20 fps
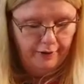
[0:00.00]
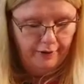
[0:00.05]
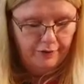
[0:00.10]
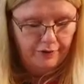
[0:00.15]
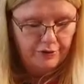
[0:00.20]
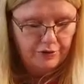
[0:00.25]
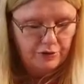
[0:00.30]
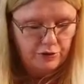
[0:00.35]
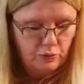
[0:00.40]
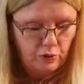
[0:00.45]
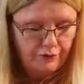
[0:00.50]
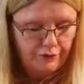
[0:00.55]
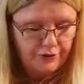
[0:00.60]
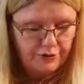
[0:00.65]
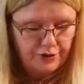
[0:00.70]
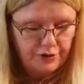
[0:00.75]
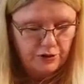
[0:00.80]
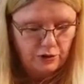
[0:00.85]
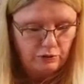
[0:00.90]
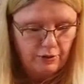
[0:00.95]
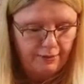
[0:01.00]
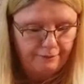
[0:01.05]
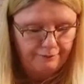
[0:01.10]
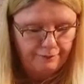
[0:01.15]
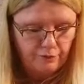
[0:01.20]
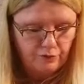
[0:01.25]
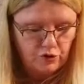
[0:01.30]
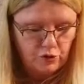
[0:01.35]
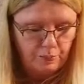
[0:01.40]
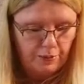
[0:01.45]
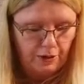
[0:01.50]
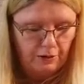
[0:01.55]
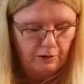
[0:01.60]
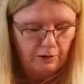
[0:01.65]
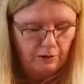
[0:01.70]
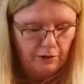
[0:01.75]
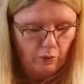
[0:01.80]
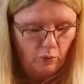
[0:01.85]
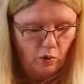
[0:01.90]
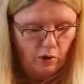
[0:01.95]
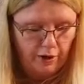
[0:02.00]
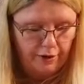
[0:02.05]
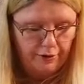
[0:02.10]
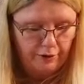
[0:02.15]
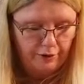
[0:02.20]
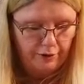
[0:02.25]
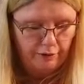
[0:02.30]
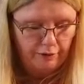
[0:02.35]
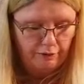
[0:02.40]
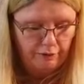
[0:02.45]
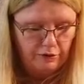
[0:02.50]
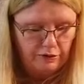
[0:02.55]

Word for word: This is what, this is grapefruit sparkling water.